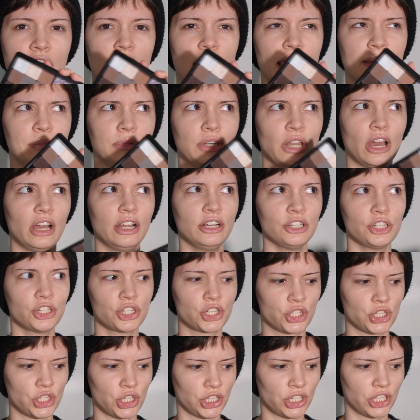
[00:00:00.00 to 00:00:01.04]
I'm not
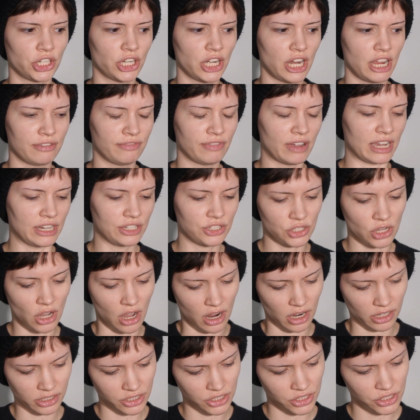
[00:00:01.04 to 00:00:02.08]
sure if I
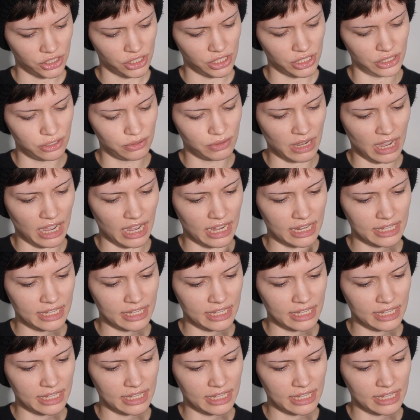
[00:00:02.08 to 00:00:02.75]
talked to you guys